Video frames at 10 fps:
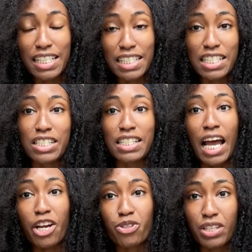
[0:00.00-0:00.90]
This is an
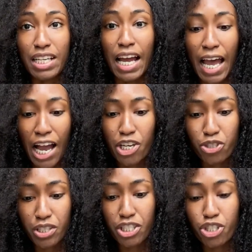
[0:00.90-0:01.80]
actual thing. I
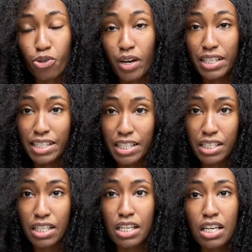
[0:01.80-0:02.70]
actually
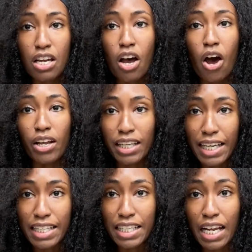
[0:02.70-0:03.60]
trended on
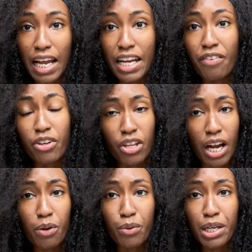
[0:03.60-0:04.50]
LinkedIn. I never thought
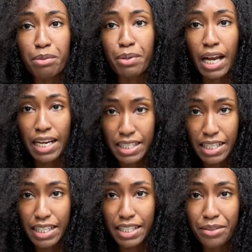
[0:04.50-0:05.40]
I would, but I
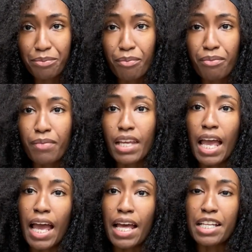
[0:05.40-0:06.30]
did.
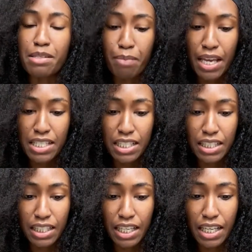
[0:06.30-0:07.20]
And
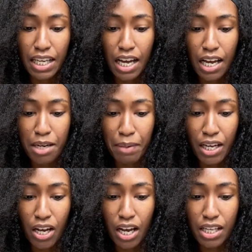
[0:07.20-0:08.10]
basically, I
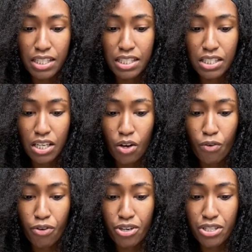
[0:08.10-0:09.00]
got
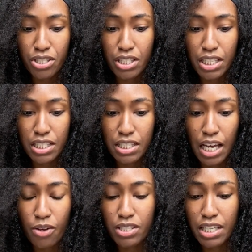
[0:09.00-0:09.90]
over
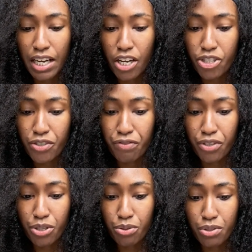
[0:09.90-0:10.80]
6,900
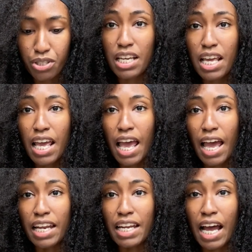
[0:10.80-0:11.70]
views.
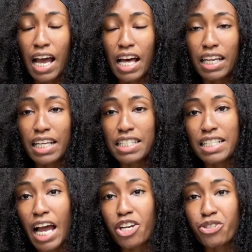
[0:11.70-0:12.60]
And LinkedIn
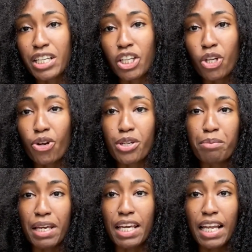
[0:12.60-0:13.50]
actually alerted
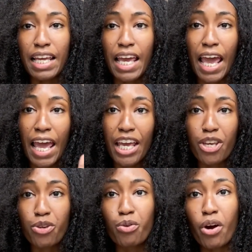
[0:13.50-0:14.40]
me like, hey,
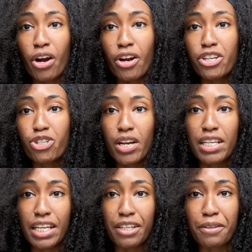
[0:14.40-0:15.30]
you are
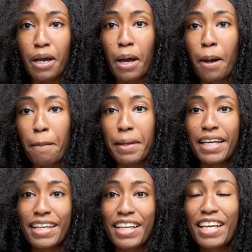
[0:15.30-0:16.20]
trending
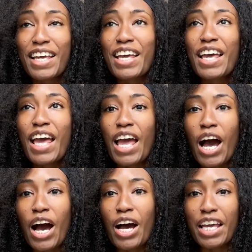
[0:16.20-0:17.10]

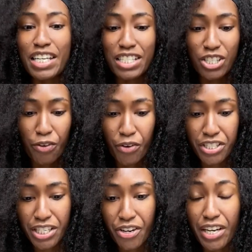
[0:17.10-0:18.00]
in software
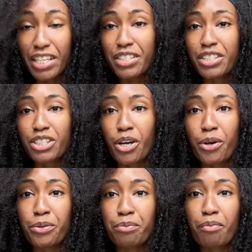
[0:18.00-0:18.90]
engineering.
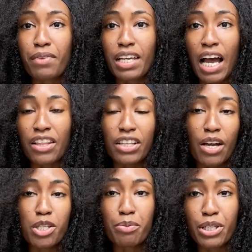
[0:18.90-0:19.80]
So I thought that
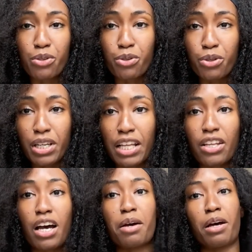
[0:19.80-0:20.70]
was pretty cool. And I
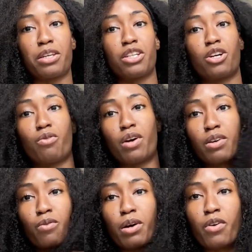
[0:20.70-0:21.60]
thought,
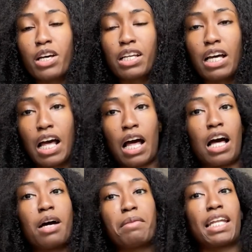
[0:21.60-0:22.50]
what
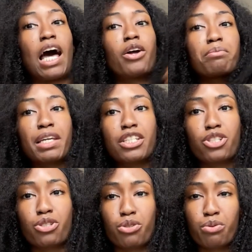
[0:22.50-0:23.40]
allowed me
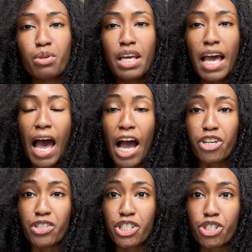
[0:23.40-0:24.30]
to
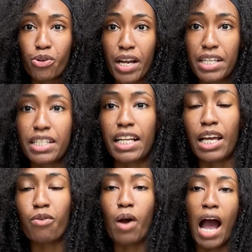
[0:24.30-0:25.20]
actually trend?
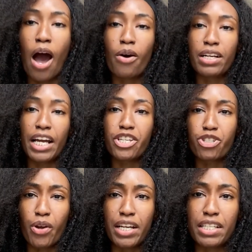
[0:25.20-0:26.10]
Like, how did I
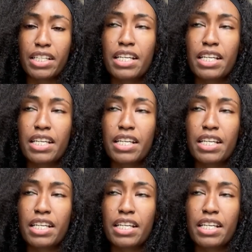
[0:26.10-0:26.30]
trend?